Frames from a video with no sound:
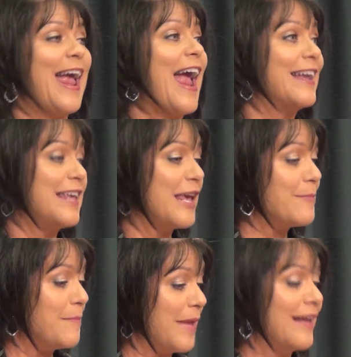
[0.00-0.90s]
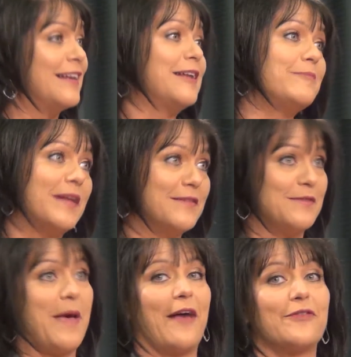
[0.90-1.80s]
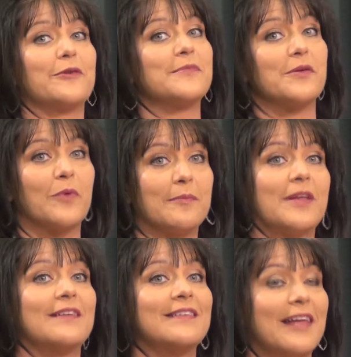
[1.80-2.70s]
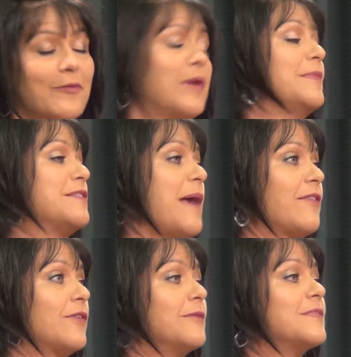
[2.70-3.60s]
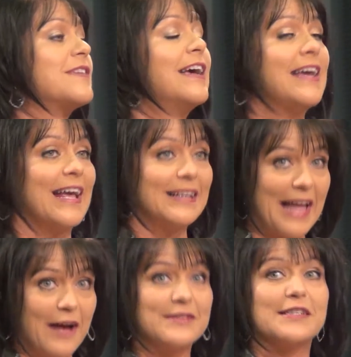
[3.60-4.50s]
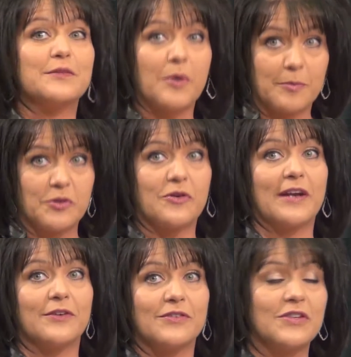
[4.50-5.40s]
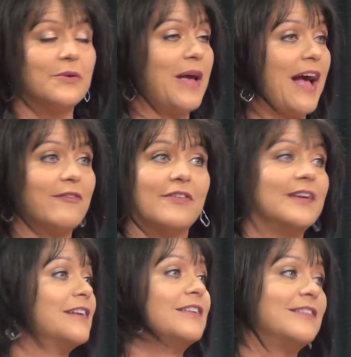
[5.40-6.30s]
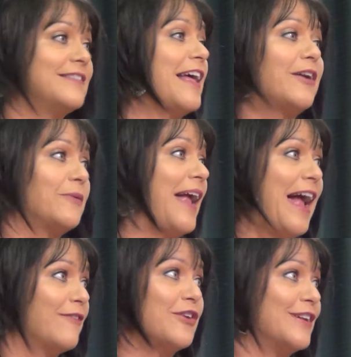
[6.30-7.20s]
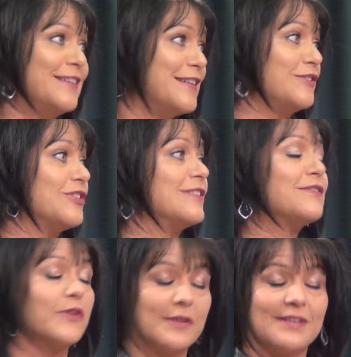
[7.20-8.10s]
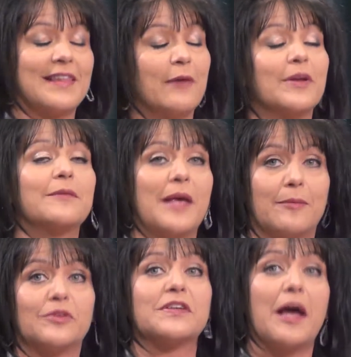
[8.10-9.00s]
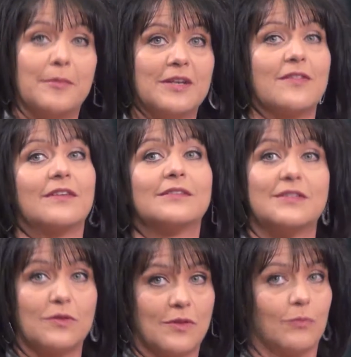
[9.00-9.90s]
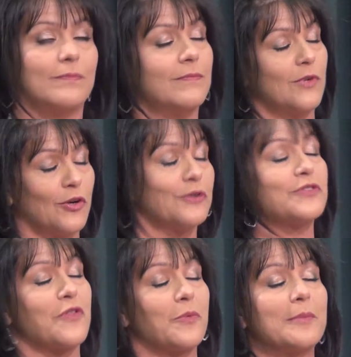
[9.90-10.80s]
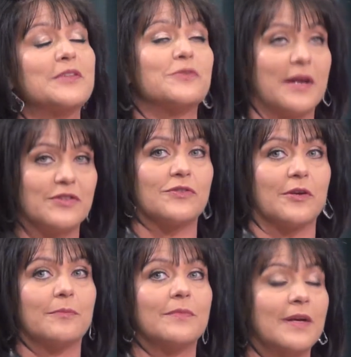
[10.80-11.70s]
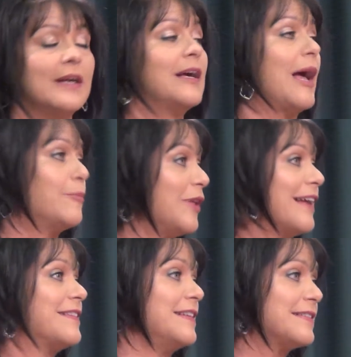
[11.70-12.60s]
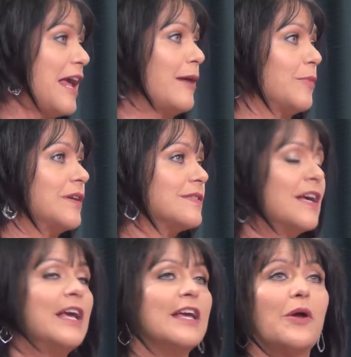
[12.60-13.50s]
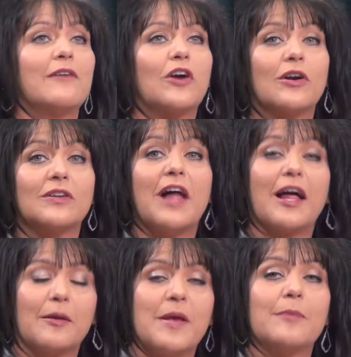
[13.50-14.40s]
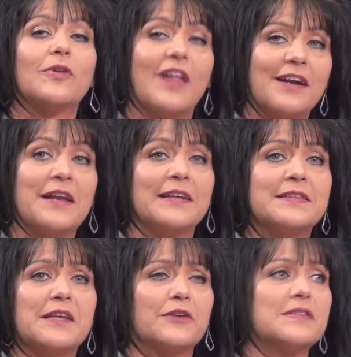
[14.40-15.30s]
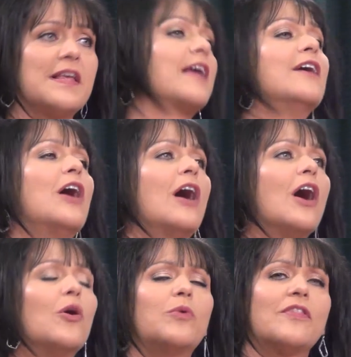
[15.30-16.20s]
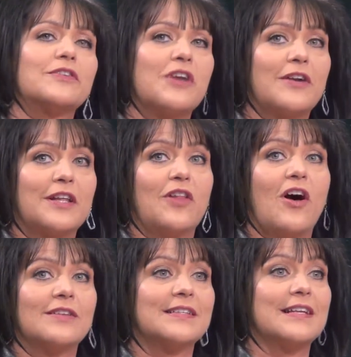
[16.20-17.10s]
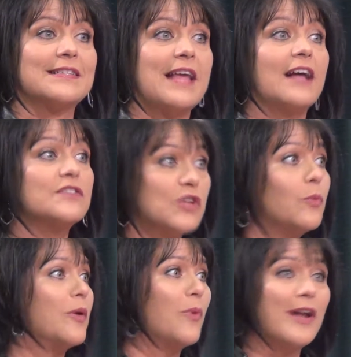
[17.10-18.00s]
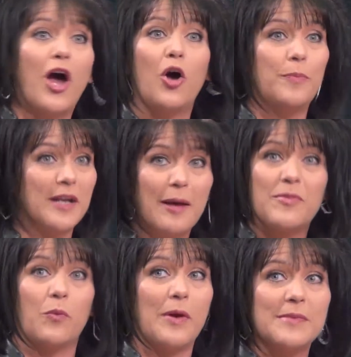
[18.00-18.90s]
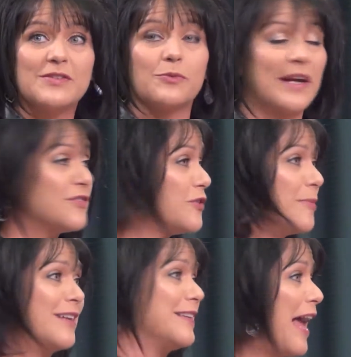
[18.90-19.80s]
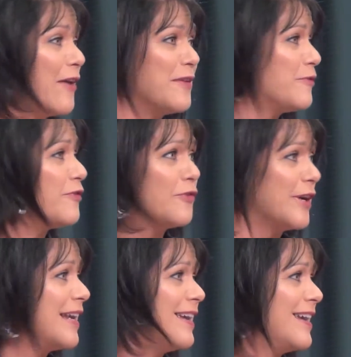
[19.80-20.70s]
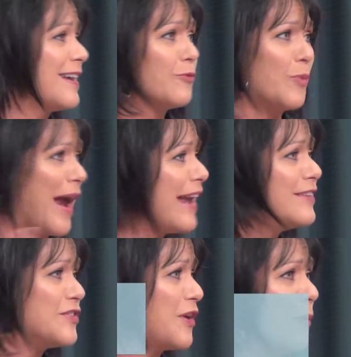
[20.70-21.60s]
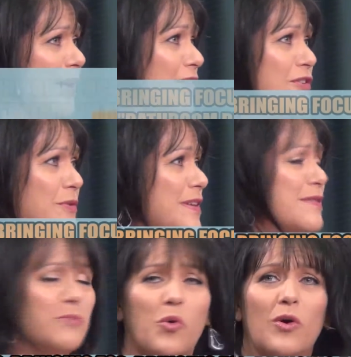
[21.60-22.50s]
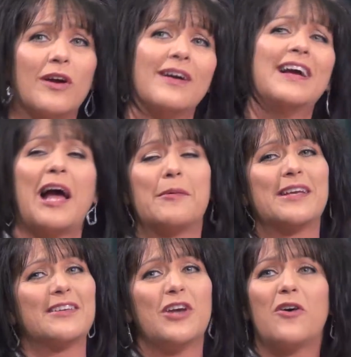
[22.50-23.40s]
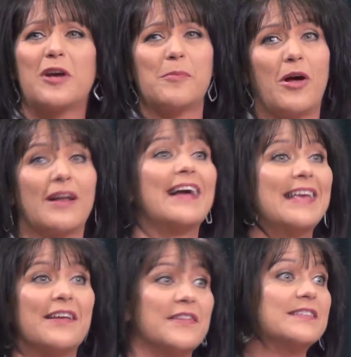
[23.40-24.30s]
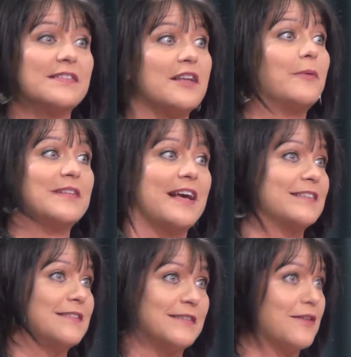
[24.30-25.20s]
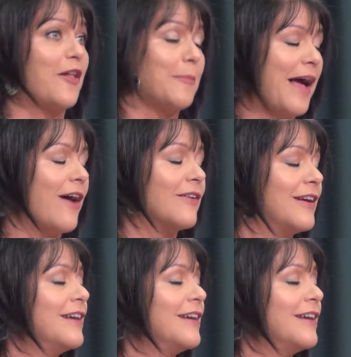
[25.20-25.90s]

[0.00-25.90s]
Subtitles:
and keep men in men's bathrooms and women in women's bathrooms, it allows these perpetrators who they don't have good intentions, they would be able to come into the girls' or the women's restroom and plant these cameras. You know, I've heard a lot of people, a lot of naysayers say, oh, well, there's already laws against that. So we want to open up the women's restroom and allow them free reign to go in and do this more? I mean, y'all, come on. Again, this is not what Texas is all about.